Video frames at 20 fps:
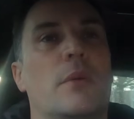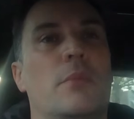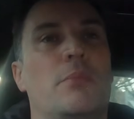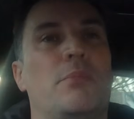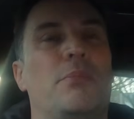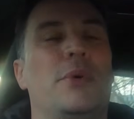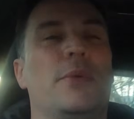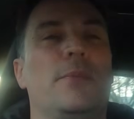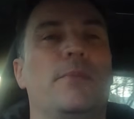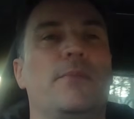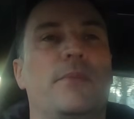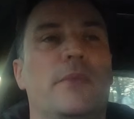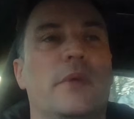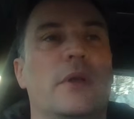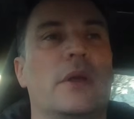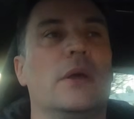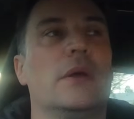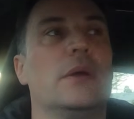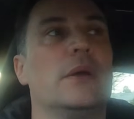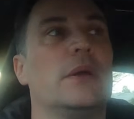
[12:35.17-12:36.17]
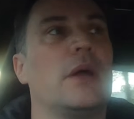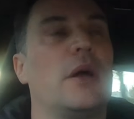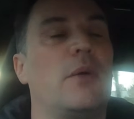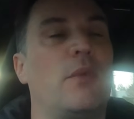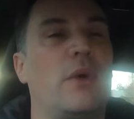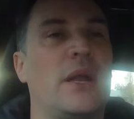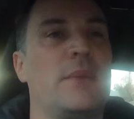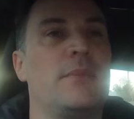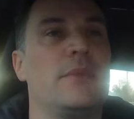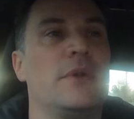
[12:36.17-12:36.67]
But
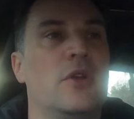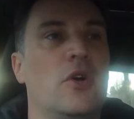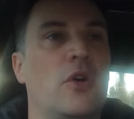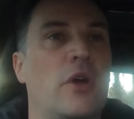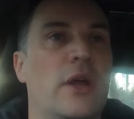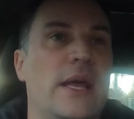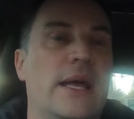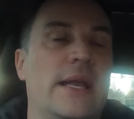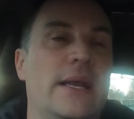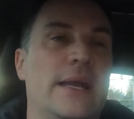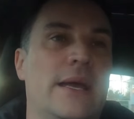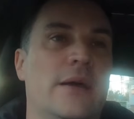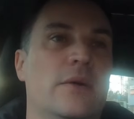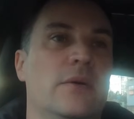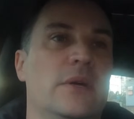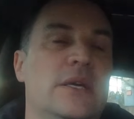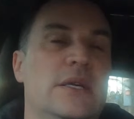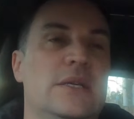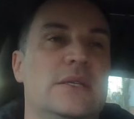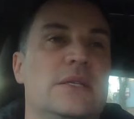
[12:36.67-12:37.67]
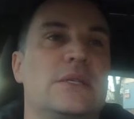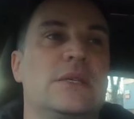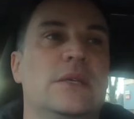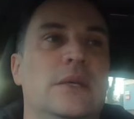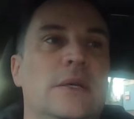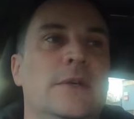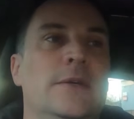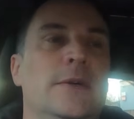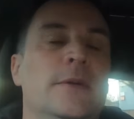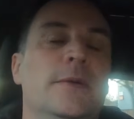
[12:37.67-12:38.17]
what I'm looking at now is,
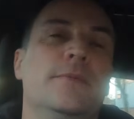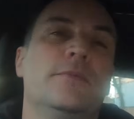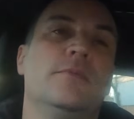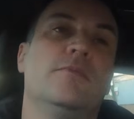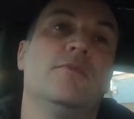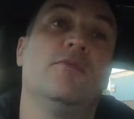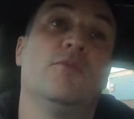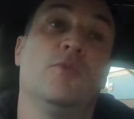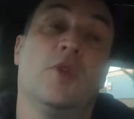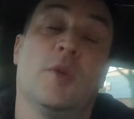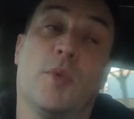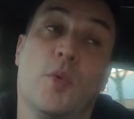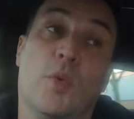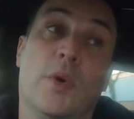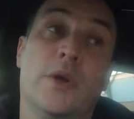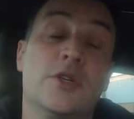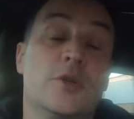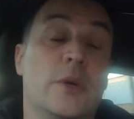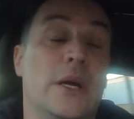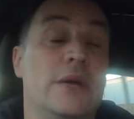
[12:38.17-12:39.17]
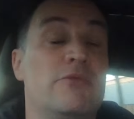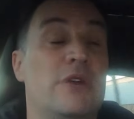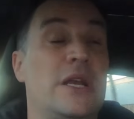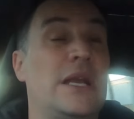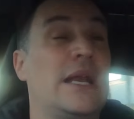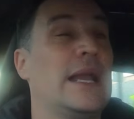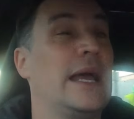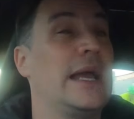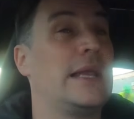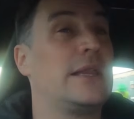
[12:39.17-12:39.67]
number one, do I
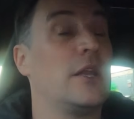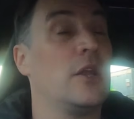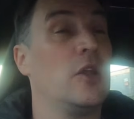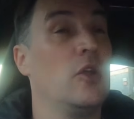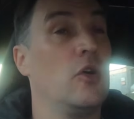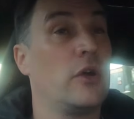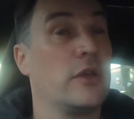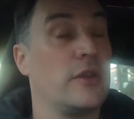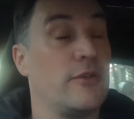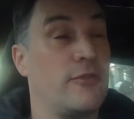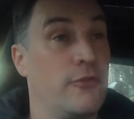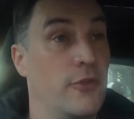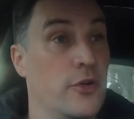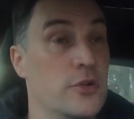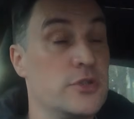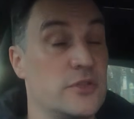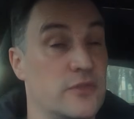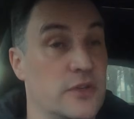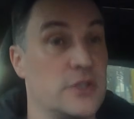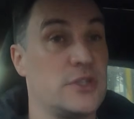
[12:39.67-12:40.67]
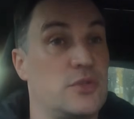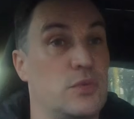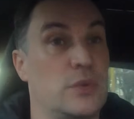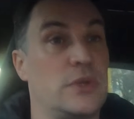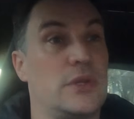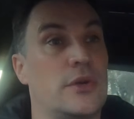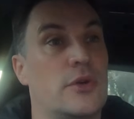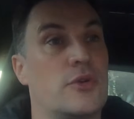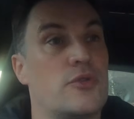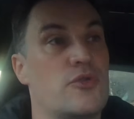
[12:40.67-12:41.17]
really like the look of the front of it
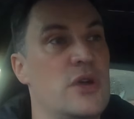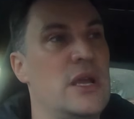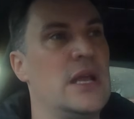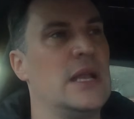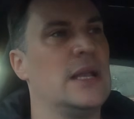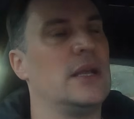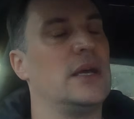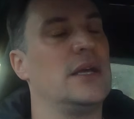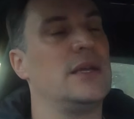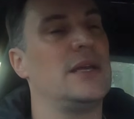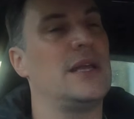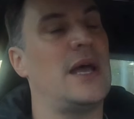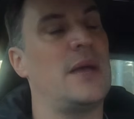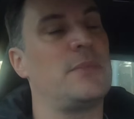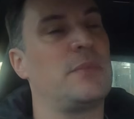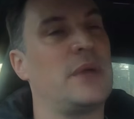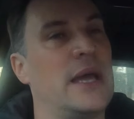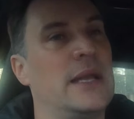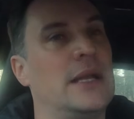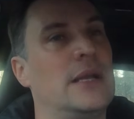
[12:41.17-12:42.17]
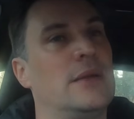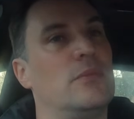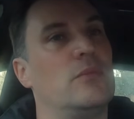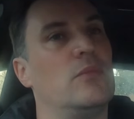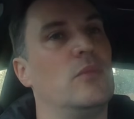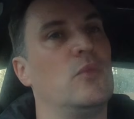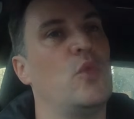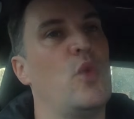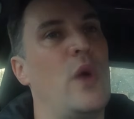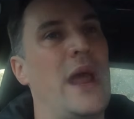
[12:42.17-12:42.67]
with the grille? I'm kind of
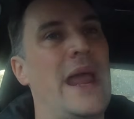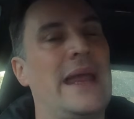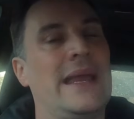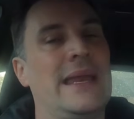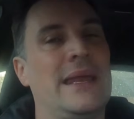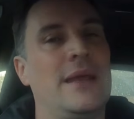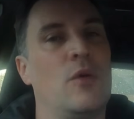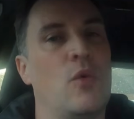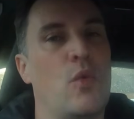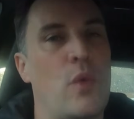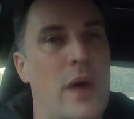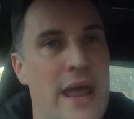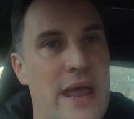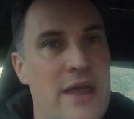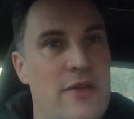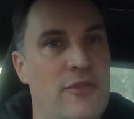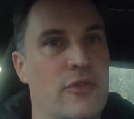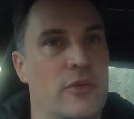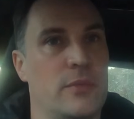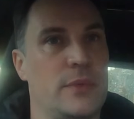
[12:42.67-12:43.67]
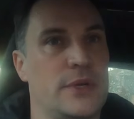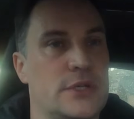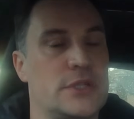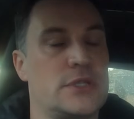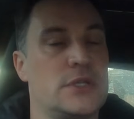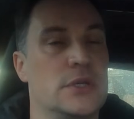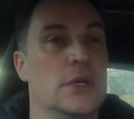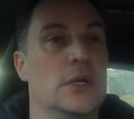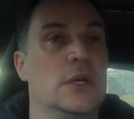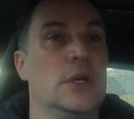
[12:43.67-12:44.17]
waning away from
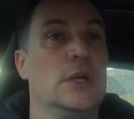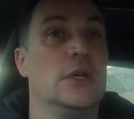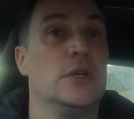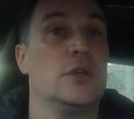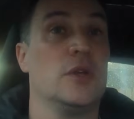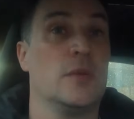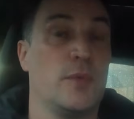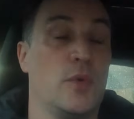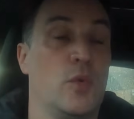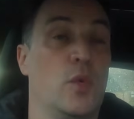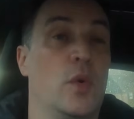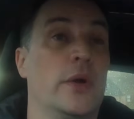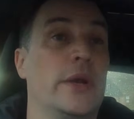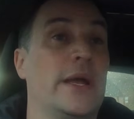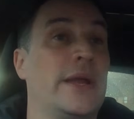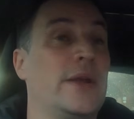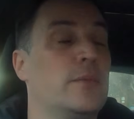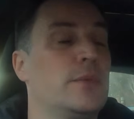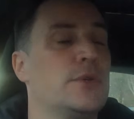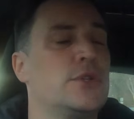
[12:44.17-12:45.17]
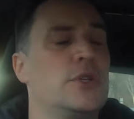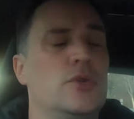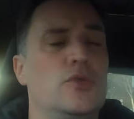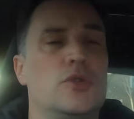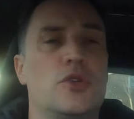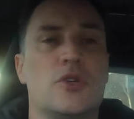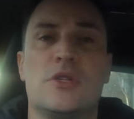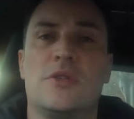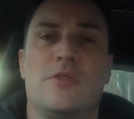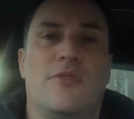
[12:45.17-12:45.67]
it, number one. And number two,
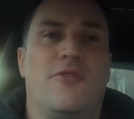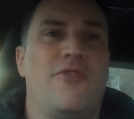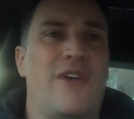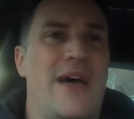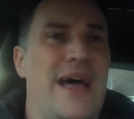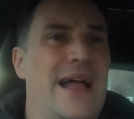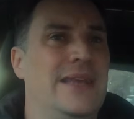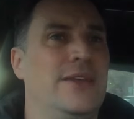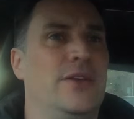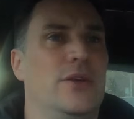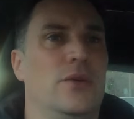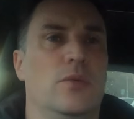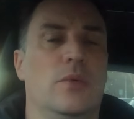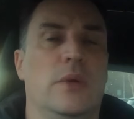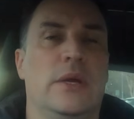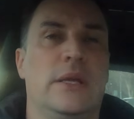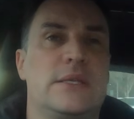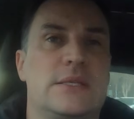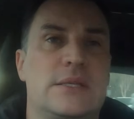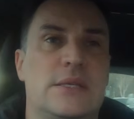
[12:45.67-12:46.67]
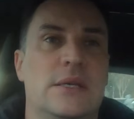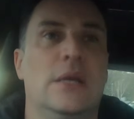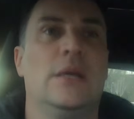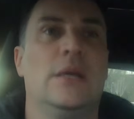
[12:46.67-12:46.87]
just the value. It's